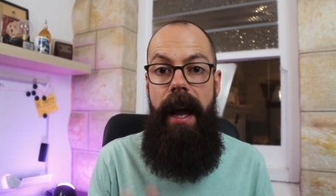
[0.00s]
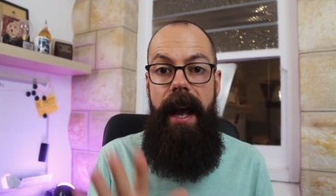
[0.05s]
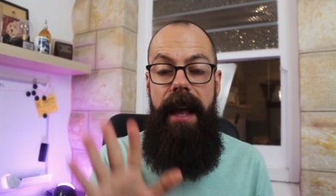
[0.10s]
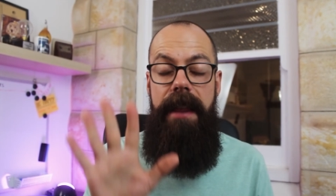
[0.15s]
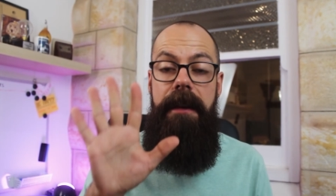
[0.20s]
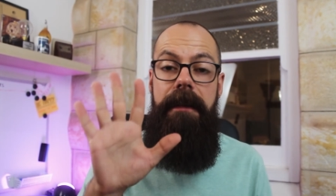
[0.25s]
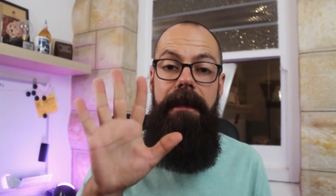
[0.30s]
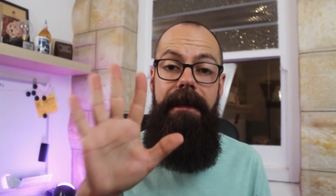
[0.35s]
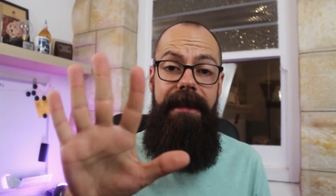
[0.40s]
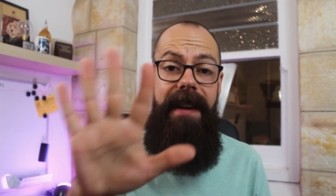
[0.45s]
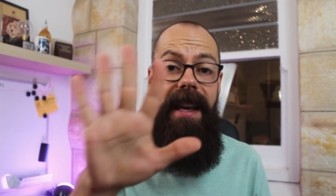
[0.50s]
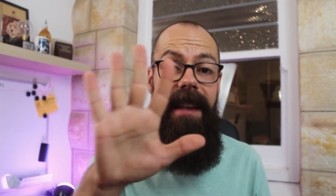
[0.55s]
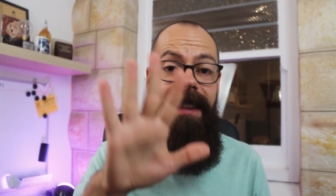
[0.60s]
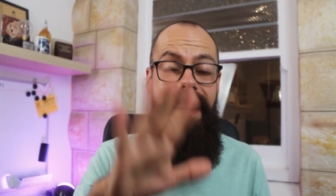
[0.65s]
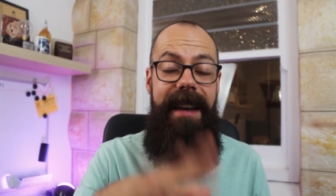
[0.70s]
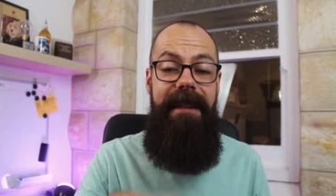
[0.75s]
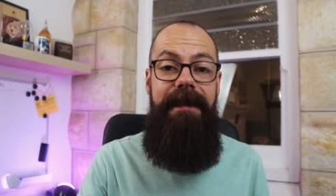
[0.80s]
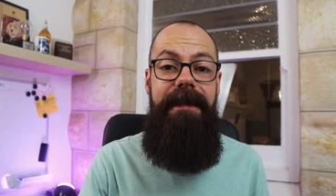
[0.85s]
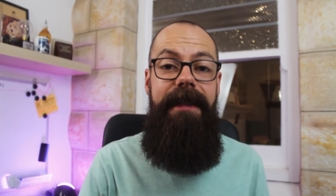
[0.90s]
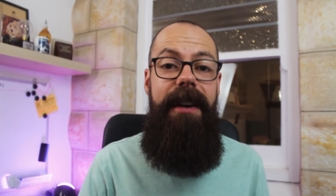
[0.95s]
and the fifth
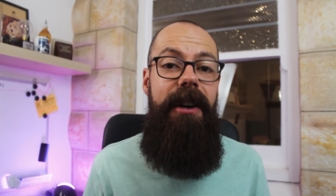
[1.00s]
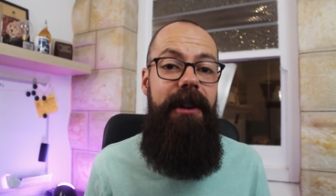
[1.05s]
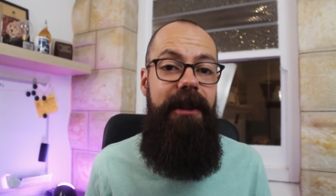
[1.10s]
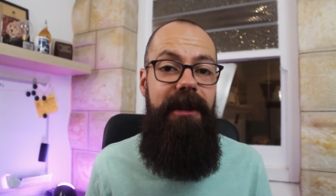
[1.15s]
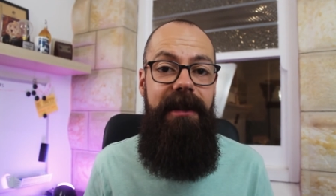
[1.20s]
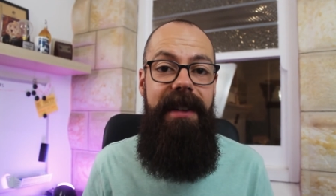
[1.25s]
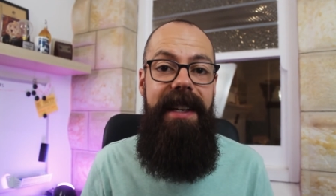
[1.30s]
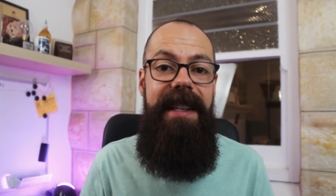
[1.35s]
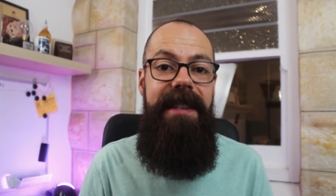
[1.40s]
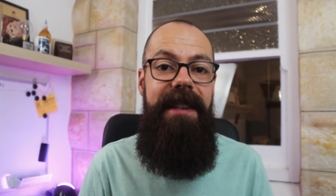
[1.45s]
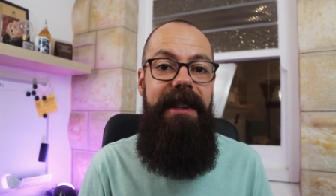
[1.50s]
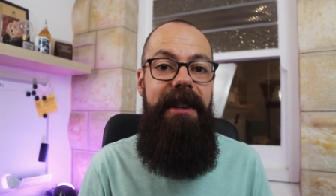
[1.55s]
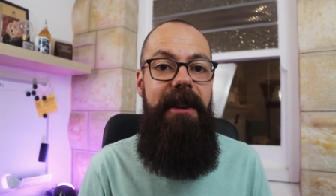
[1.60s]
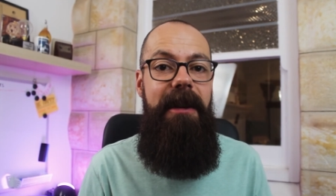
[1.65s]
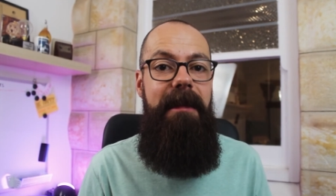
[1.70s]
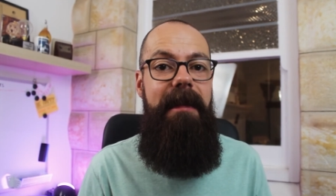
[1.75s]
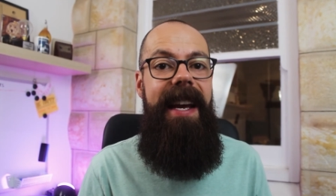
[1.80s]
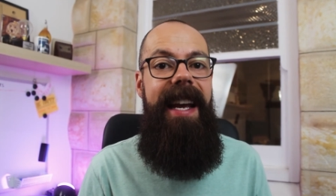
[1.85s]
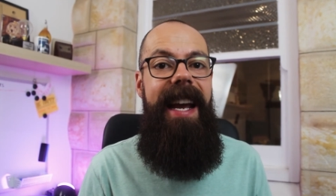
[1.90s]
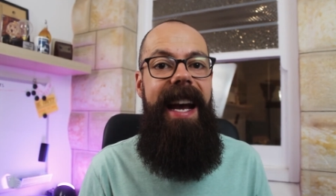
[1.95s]
and final reason
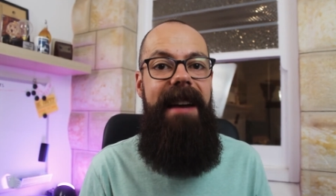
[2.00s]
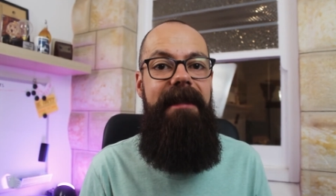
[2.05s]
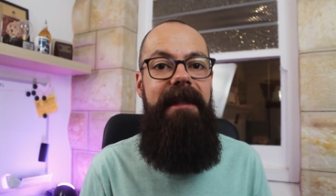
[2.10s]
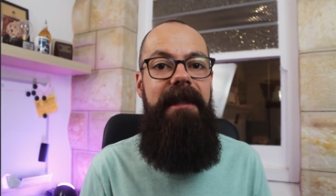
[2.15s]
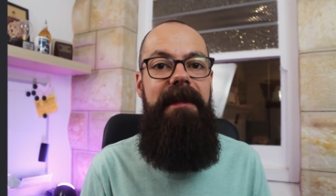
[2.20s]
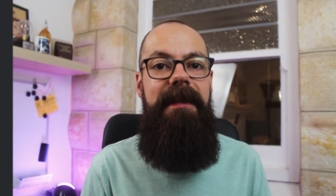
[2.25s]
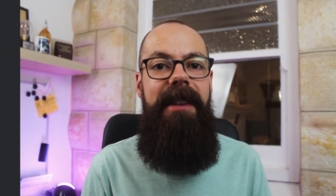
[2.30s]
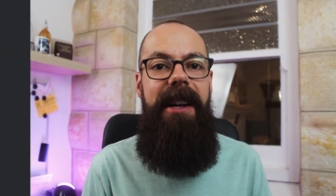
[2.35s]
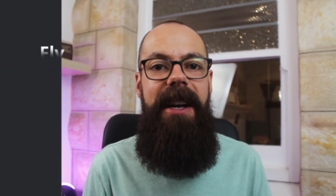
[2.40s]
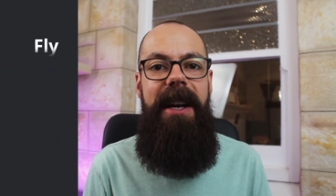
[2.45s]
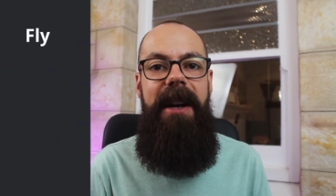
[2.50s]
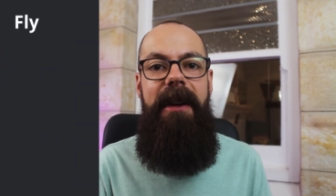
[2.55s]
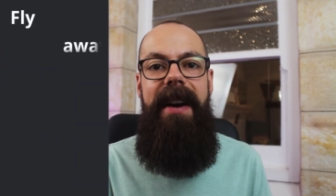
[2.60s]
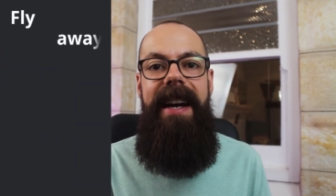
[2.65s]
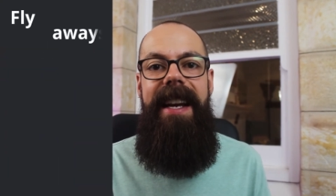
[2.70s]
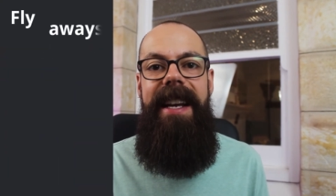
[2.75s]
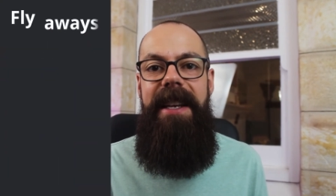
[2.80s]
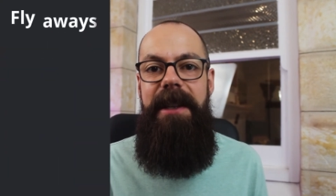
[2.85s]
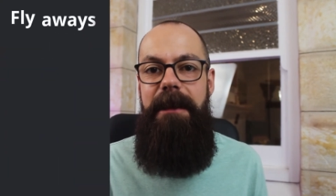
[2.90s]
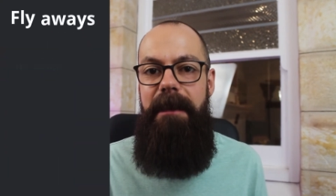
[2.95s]
you may have a
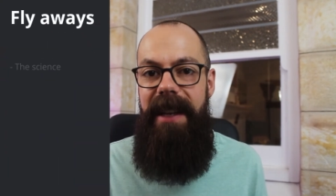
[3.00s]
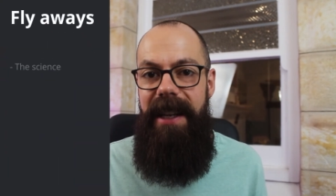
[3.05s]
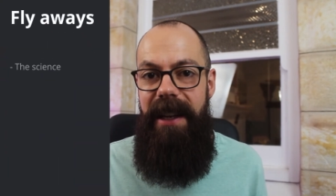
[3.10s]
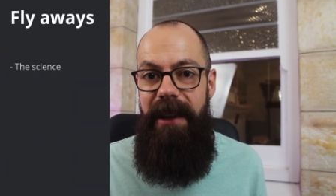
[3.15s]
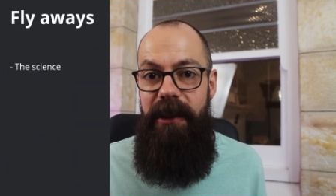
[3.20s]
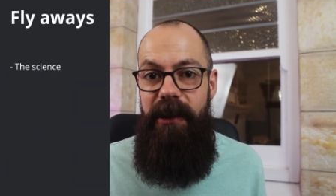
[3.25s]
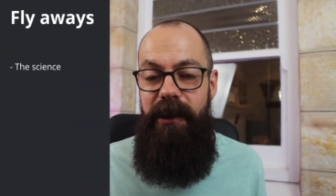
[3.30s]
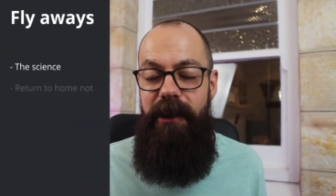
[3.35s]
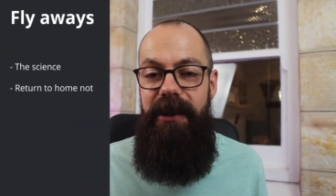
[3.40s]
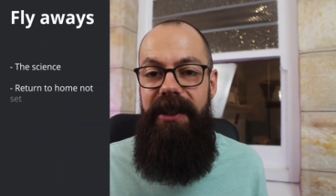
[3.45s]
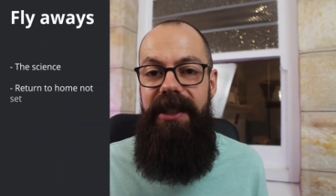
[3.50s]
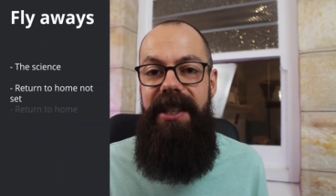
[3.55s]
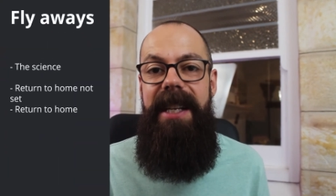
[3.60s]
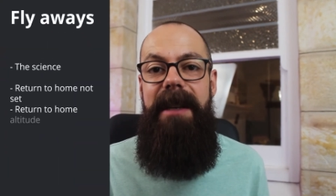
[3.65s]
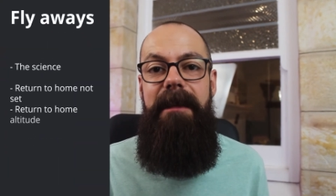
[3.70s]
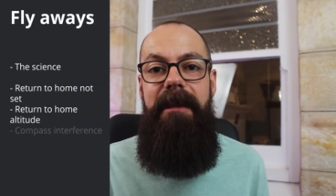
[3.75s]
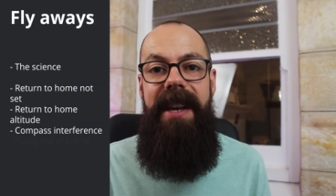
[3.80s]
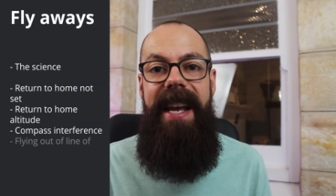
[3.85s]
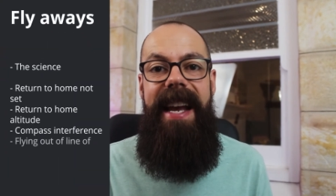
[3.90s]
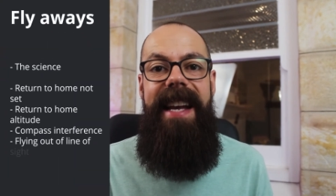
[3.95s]
flyaway is because your
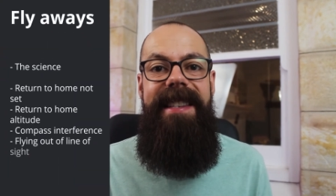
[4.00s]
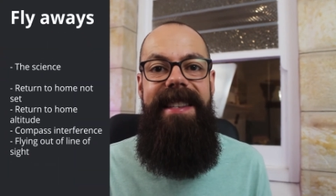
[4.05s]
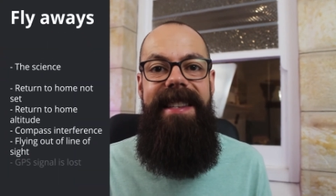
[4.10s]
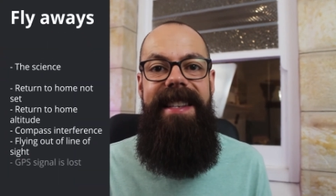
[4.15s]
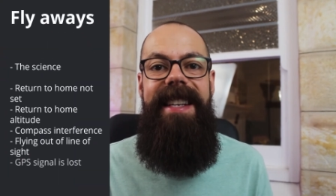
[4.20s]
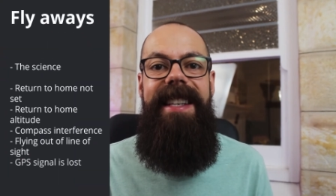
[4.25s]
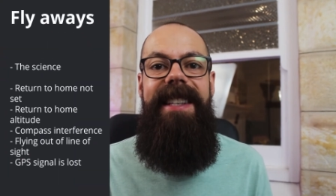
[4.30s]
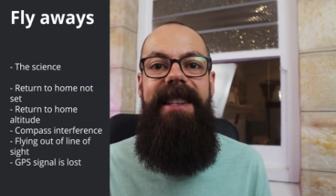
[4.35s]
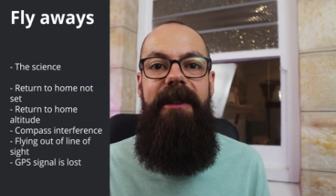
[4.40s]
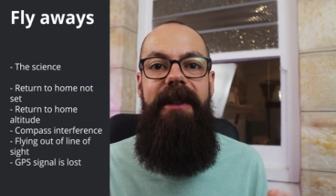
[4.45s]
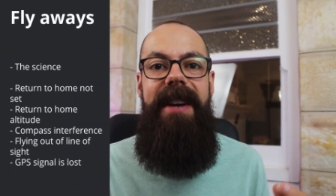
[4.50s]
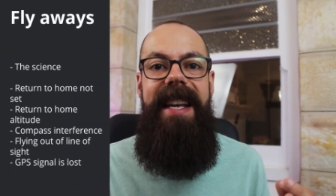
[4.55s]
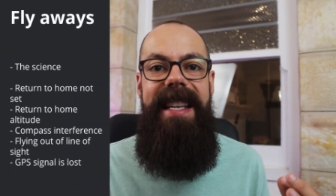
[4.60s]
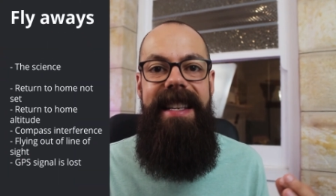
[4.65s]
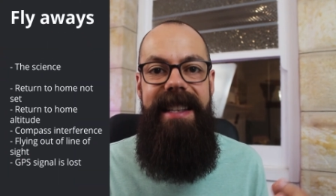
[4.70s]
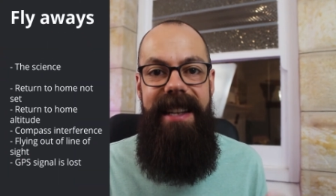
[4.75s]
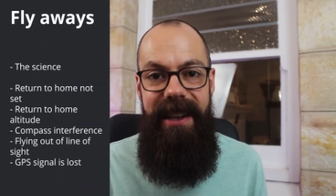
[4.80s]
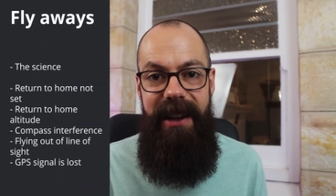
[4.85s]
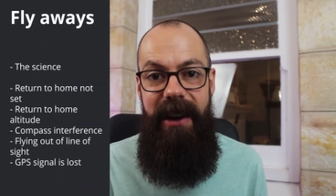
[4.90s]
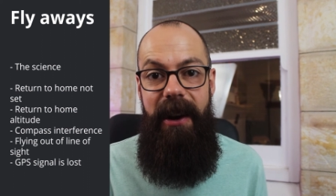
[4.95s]
GPS signal
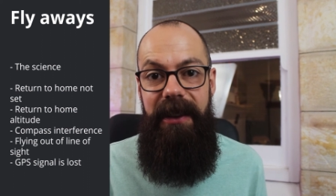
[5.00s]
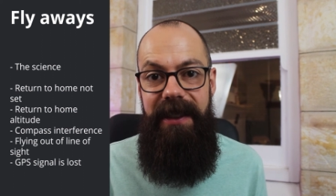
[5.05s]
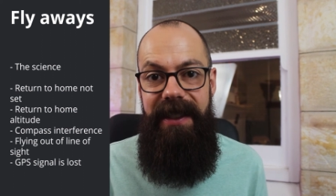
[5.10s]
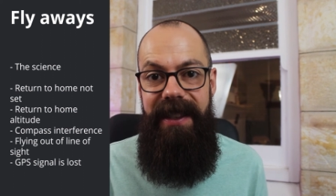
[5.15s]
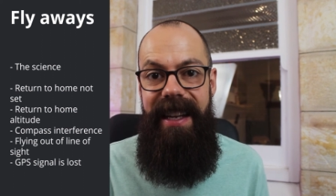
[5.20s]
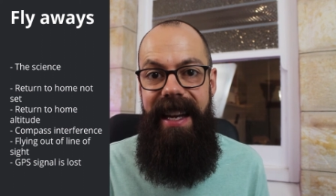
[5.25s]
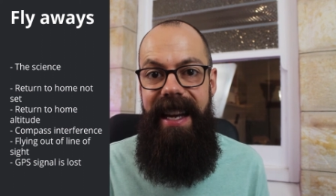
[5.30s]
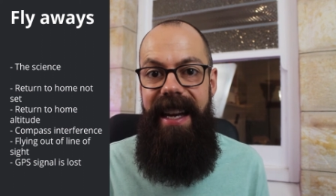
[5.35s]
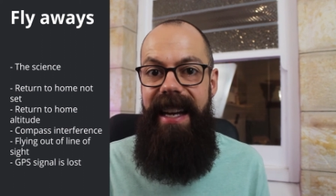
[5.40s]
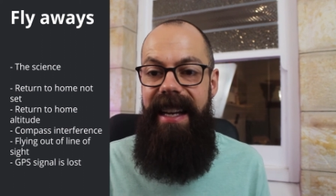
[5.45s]
is lost.